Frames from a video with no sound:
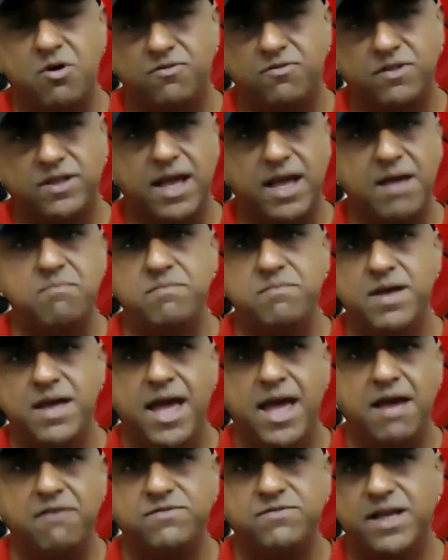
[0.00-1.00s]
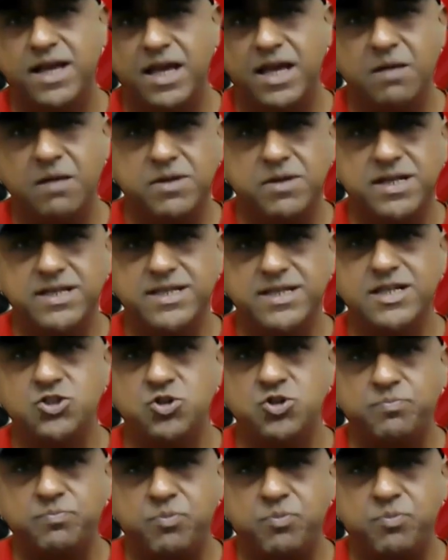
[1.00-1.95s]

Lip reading: of them have the ability to